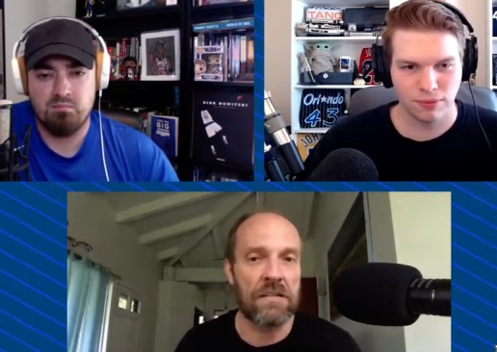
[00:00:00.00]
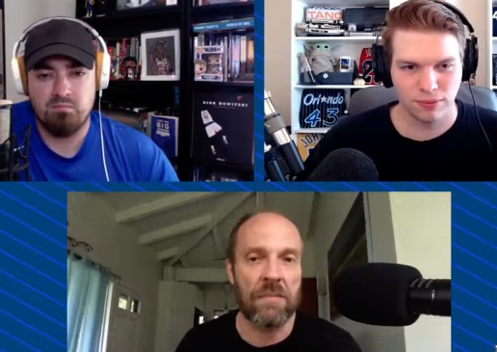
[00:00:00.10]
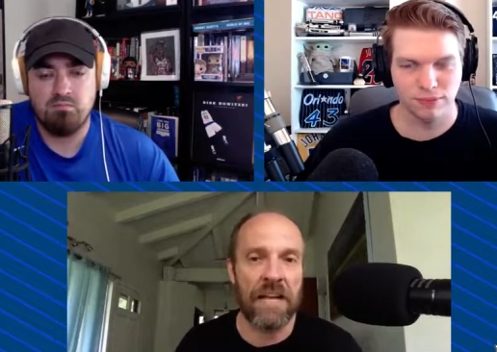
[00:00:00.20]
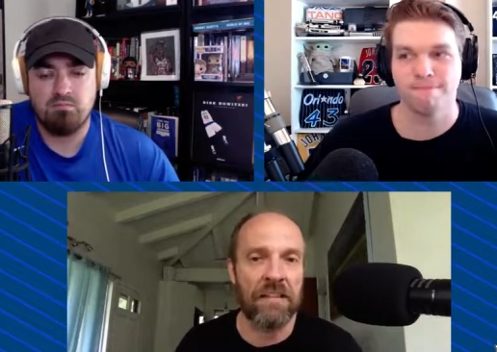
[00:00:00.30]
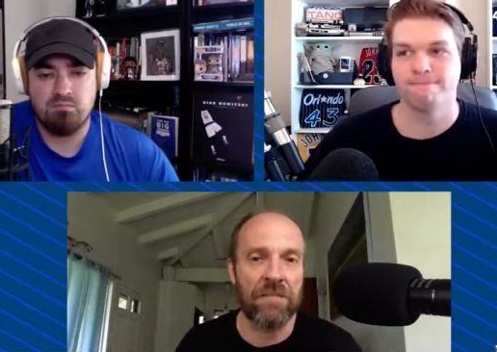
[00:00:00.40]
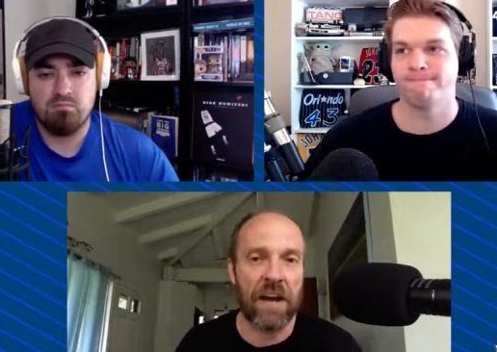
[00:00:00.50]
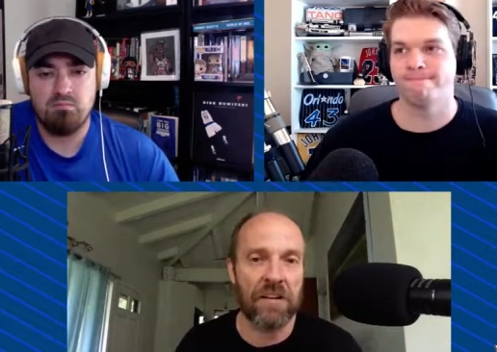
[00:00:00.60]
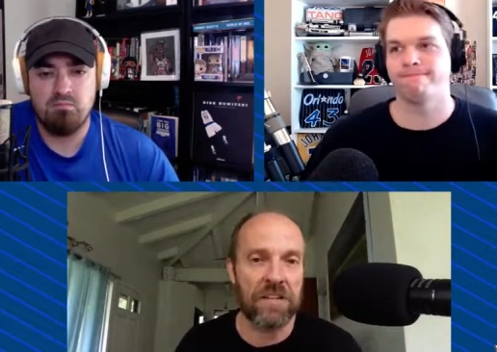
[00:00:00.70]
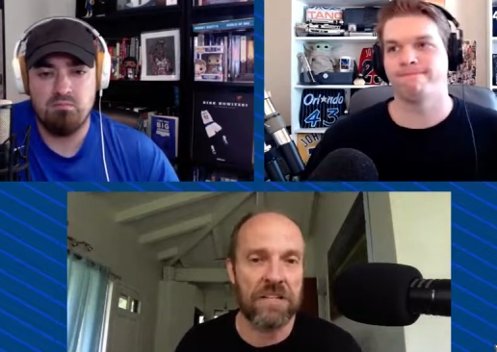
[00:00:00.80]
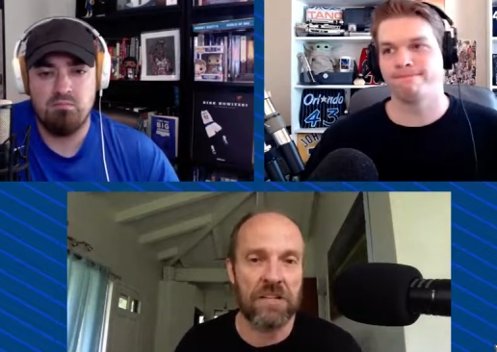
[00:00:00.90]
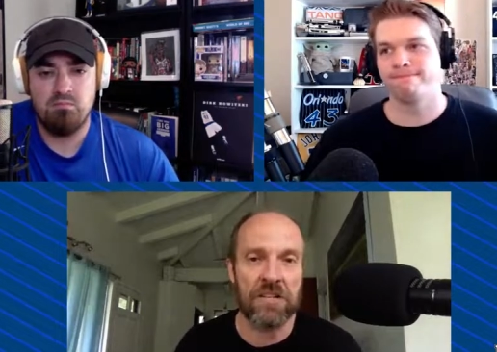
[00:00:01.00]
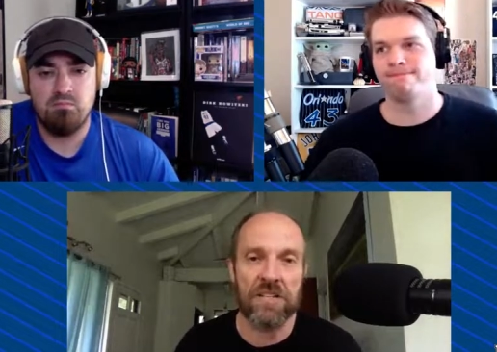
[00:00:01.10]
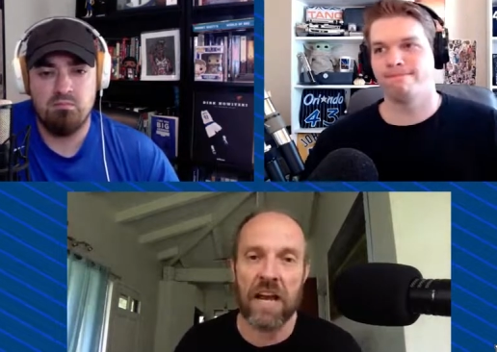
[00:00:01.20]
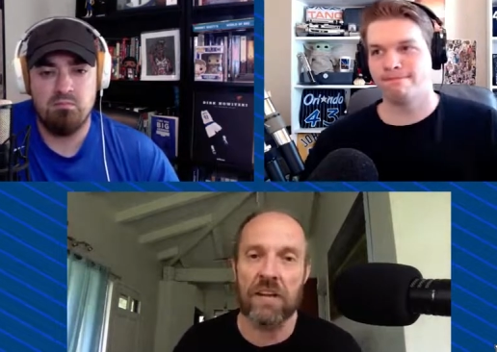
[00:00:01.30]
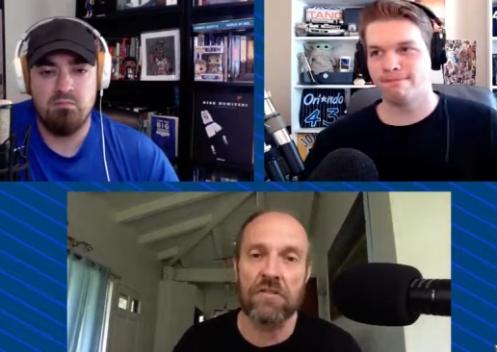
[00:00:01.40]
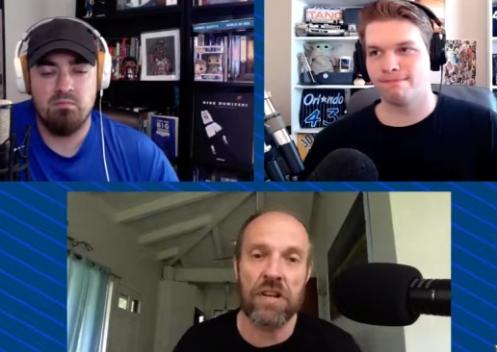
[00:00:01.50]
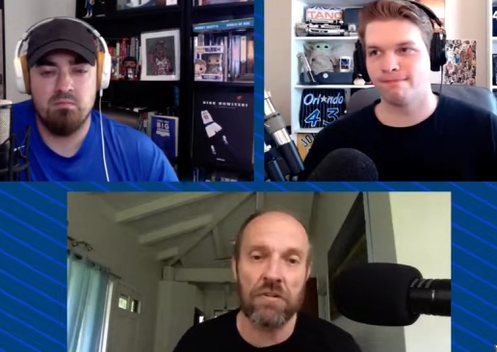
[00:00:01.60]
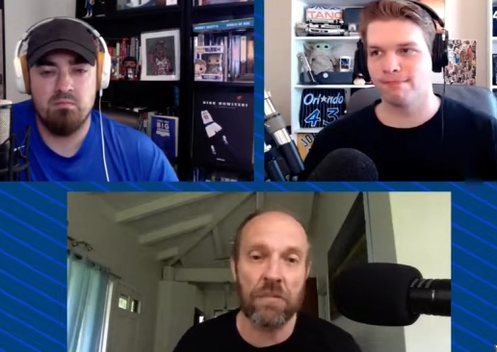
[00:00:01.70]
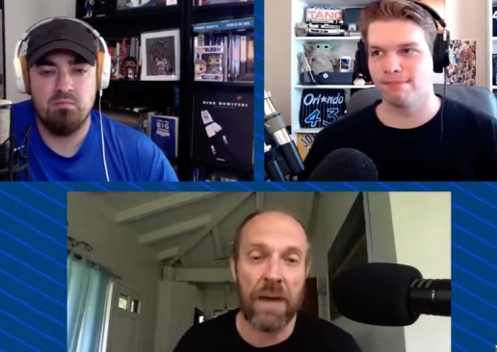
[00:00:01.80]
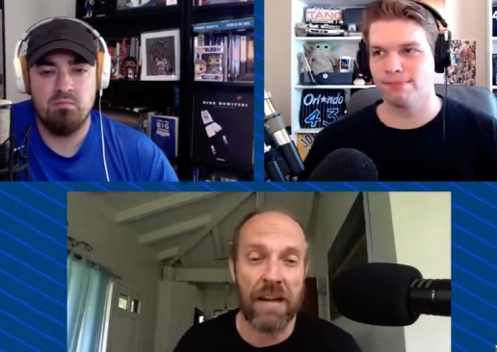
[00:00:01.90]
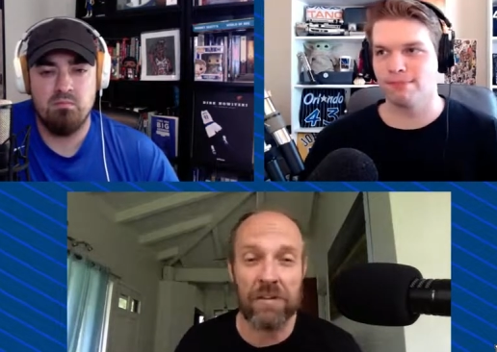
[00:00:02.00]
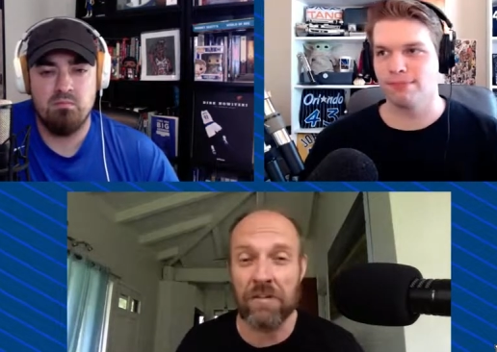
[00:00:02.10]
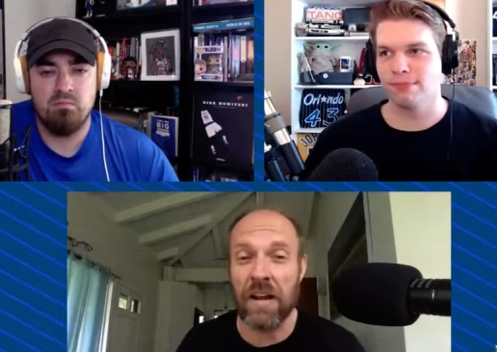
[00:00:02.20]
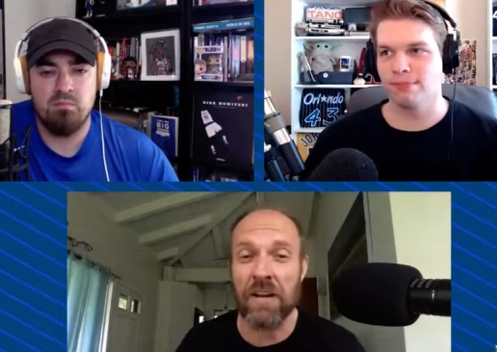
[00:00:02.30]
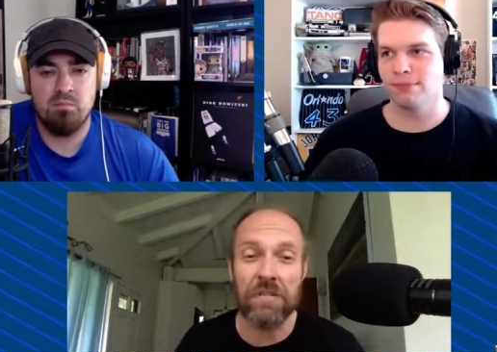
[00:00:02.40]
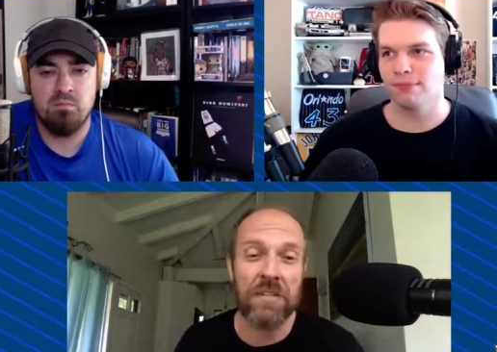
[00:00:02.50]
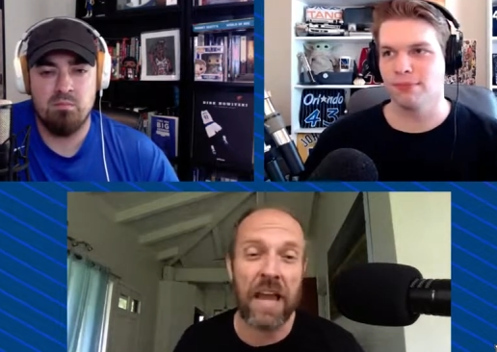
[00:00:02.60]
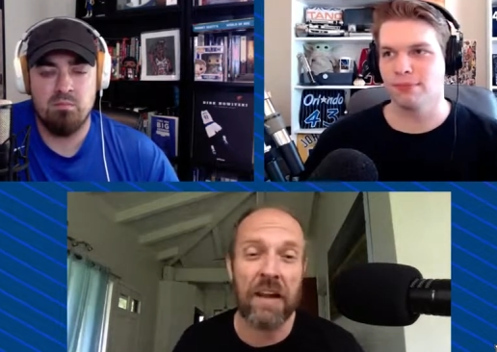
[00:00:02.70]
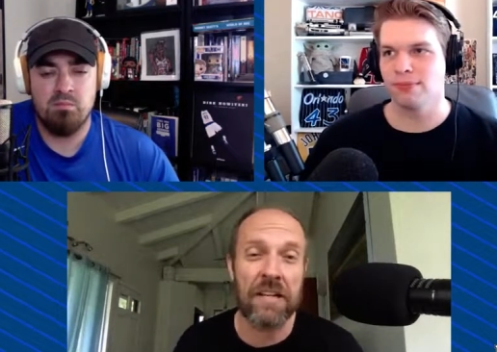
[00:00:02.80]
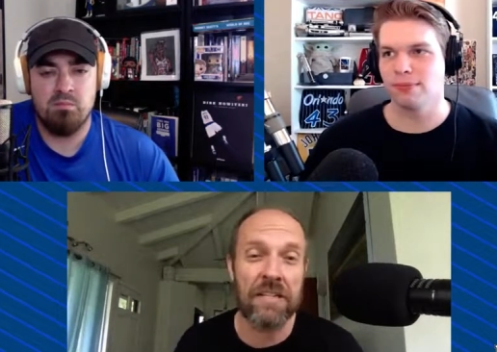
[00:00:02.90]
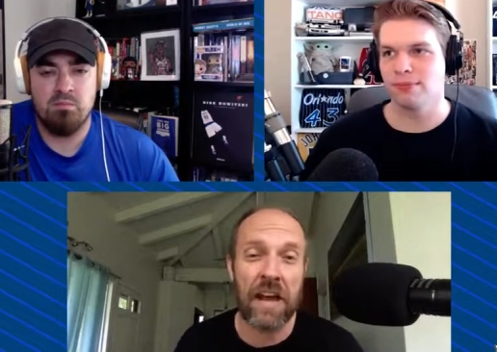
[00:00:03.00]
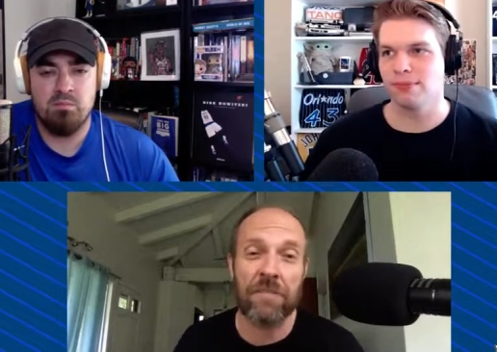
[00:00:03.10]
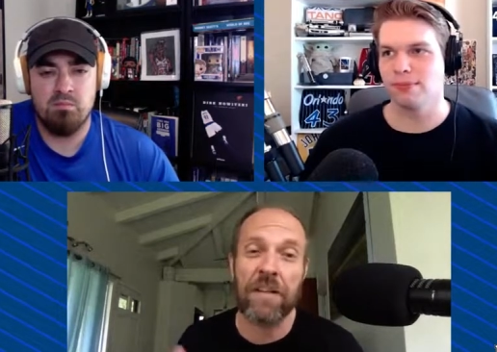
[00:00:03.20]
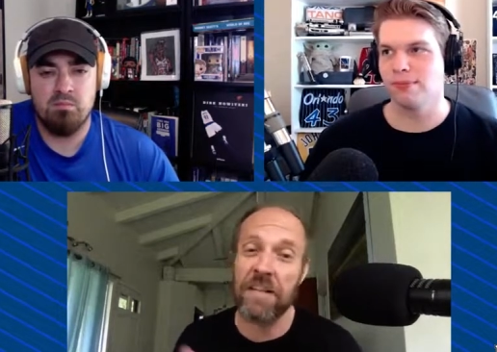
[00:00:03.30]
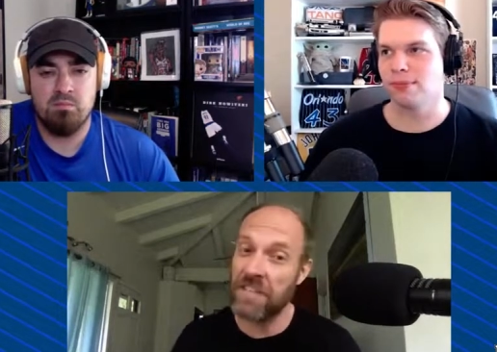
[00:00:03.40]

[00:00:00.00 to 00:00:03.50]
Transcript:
Speaker 1: to make the final decisions not your general manager not your scouting staff